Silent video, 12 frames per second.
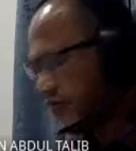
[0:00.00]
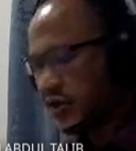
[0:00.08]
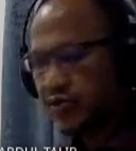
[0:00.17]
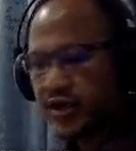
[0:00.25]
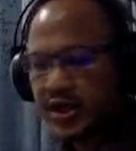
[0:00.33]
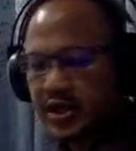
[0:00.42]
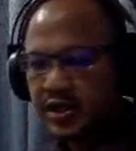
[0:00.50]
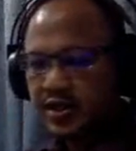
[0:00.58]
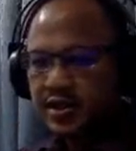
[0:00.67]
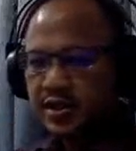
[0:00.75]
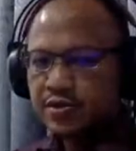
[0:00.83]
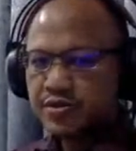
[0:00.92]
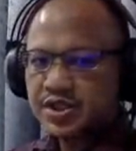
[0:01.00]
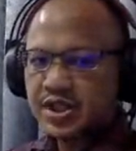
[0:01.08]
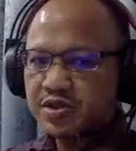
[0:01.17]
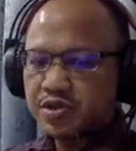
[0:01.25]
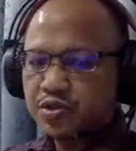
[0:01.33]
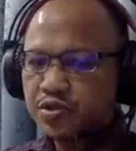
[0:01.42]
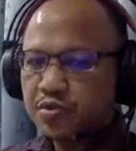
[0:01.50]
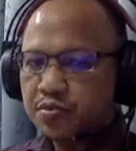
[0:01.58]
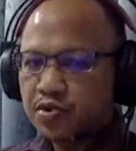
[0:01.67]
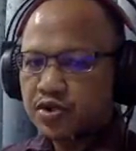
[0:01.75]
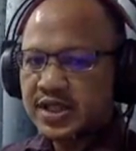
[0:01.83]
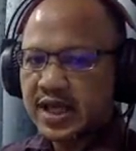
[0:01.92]
the way to change to
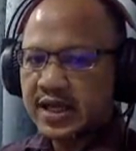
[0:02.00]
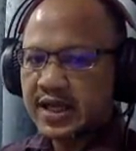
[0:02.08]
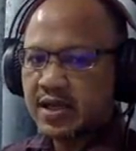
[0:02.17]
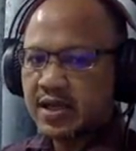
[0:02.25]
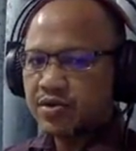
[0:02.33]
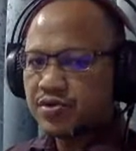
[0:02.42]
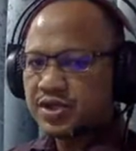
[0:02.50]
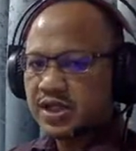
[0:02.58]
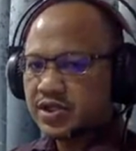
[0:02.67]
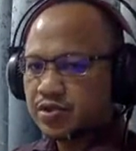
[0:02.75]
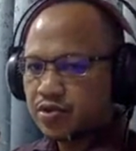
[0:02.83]
musanna or to change